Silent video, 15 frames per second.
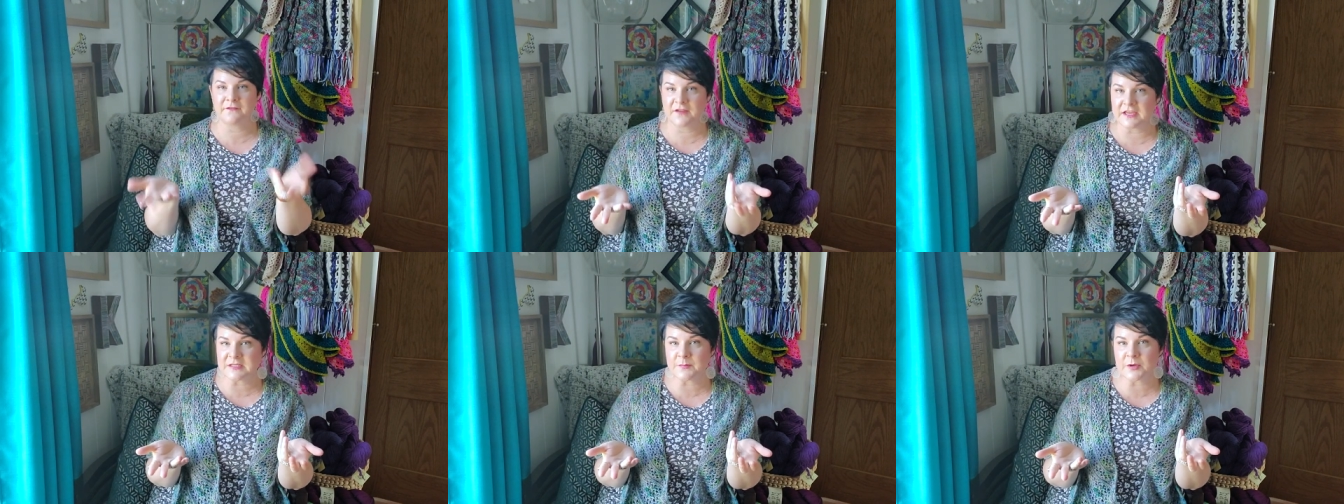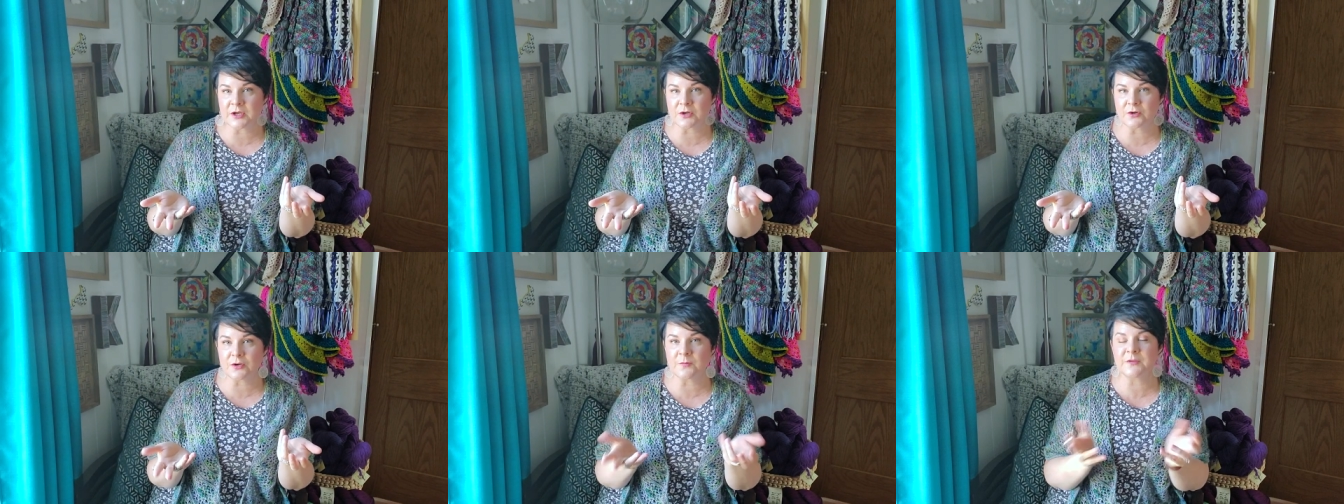
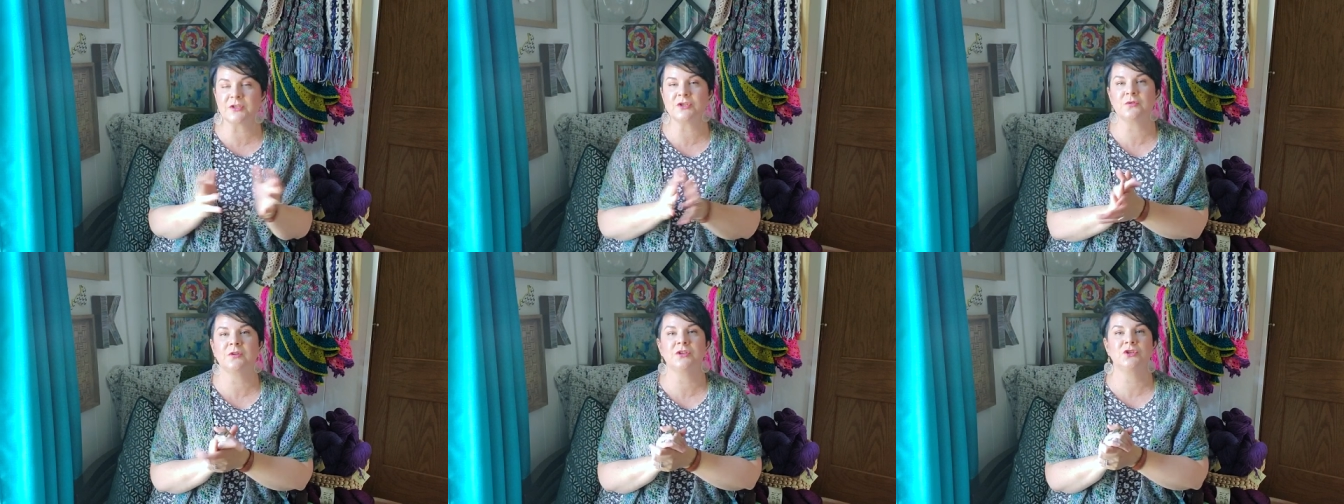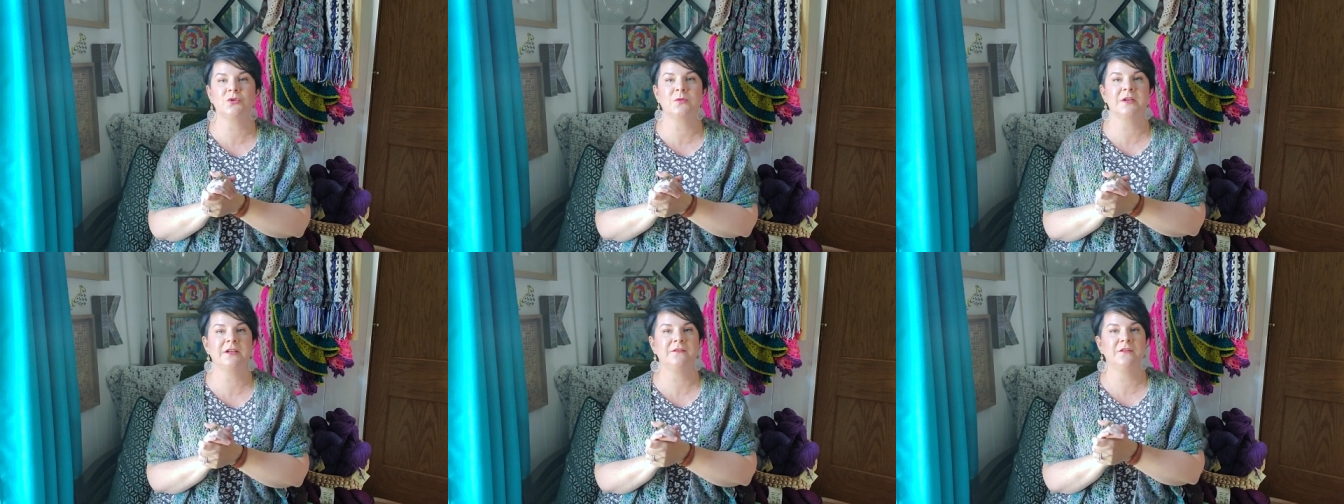Facebook group that you can
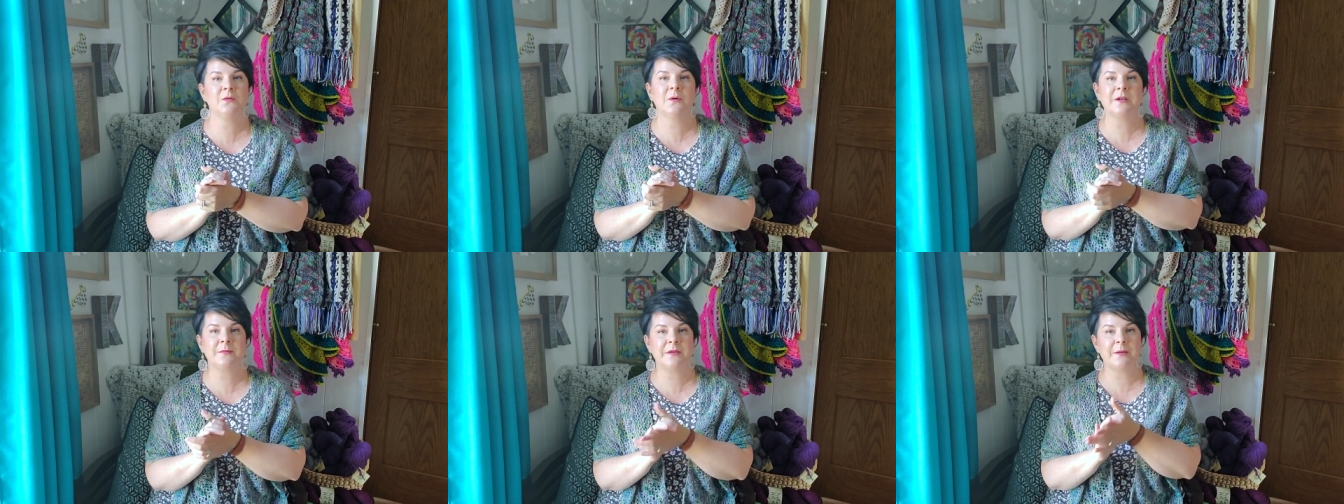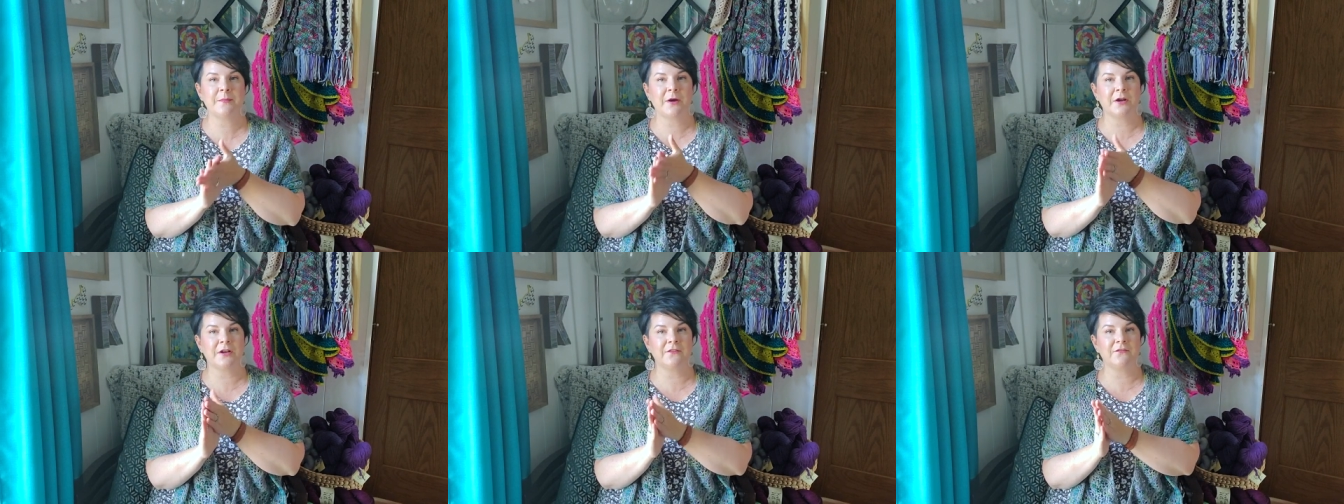join if you want to be
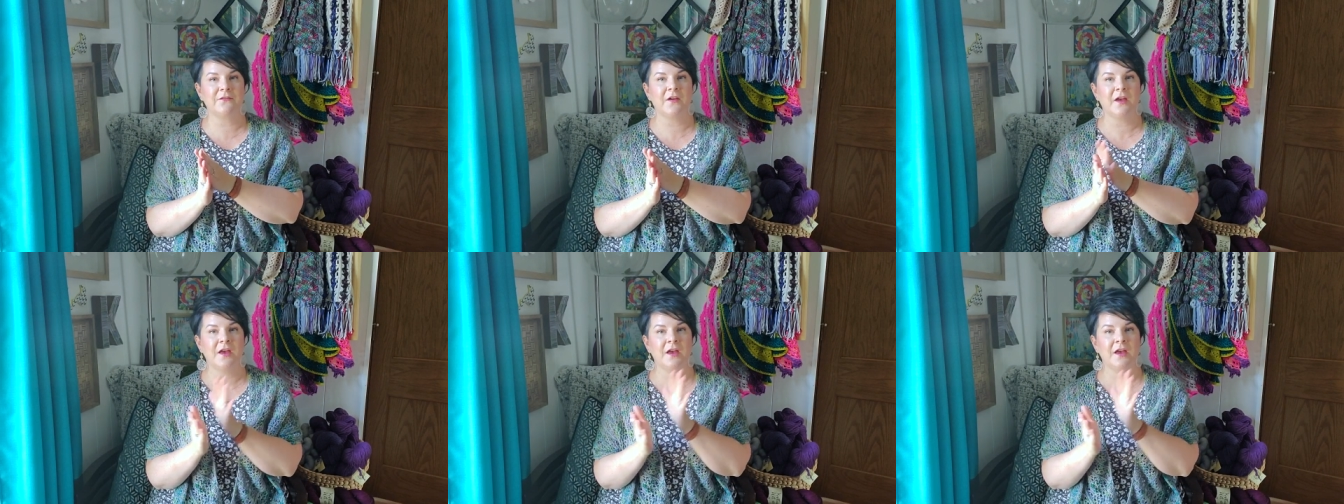a part of